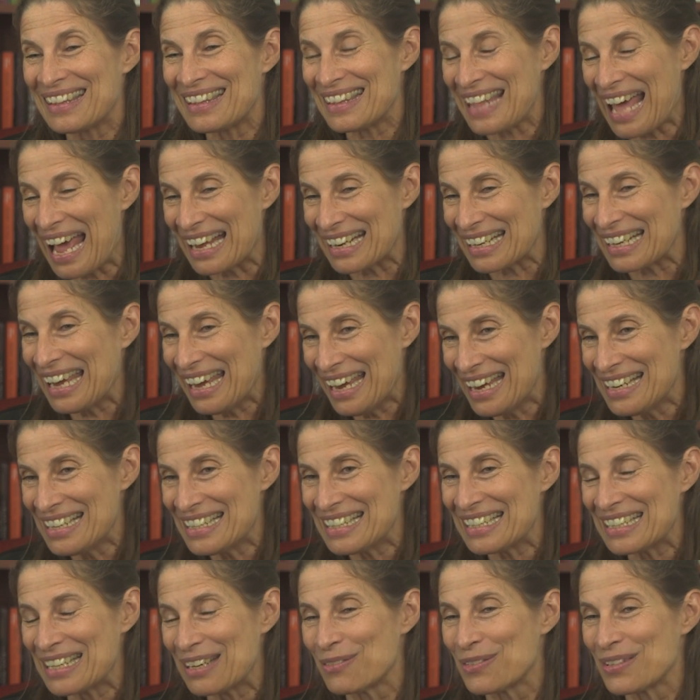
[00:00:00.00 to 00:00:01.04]
that
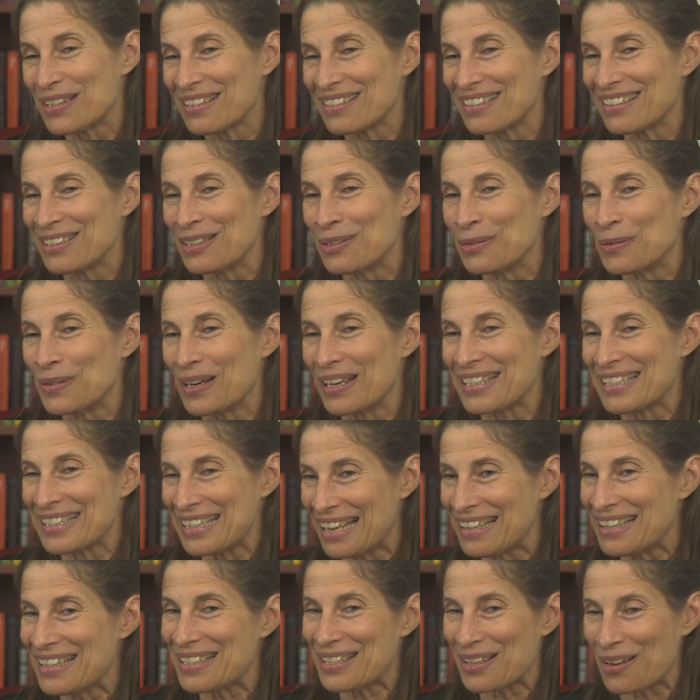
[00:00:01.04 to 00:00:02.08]
case gives you a
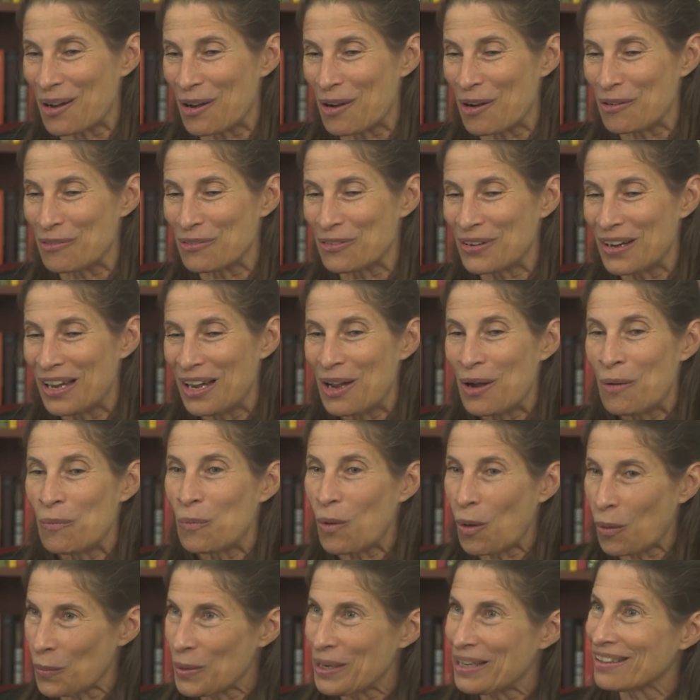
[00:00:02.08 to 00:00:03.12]
sense of
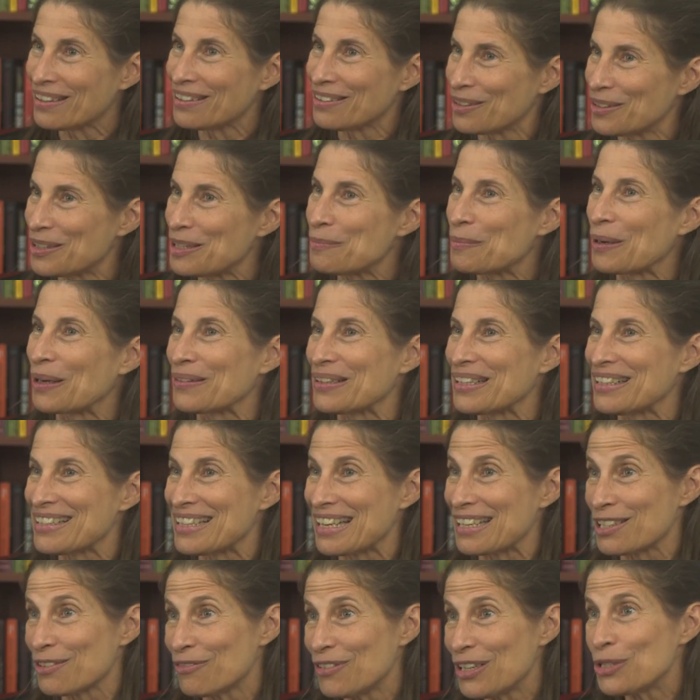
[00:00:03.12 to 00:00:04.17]
what we can learn about these
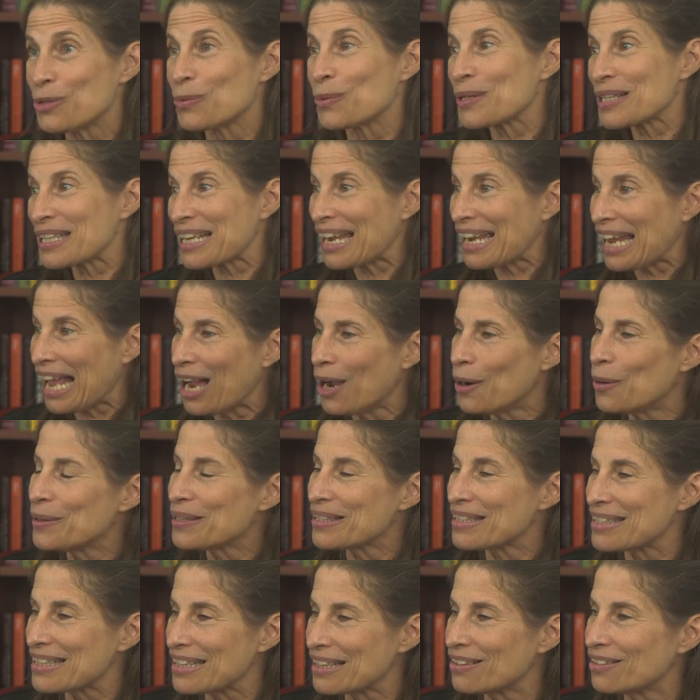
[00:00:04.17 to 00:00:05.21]
individuals and how a
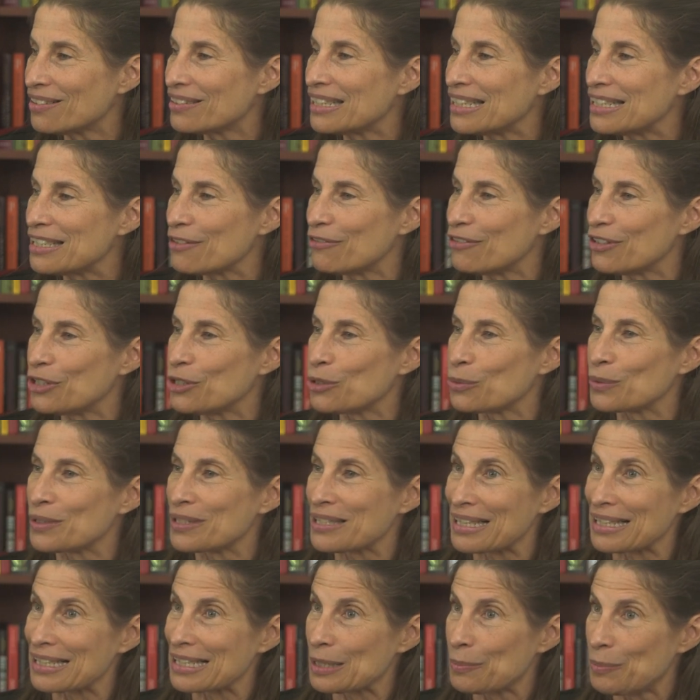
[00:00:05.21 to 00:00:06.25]
single
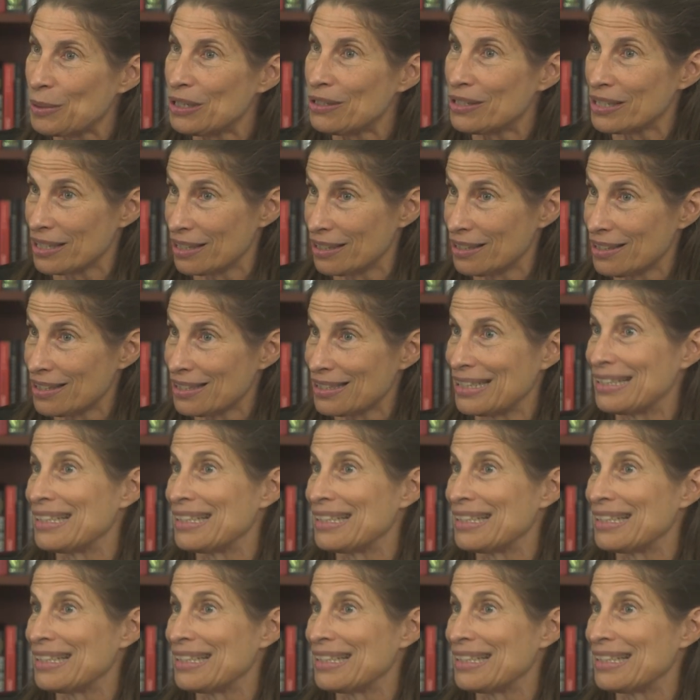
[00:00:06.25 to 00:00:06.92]
individual's experience,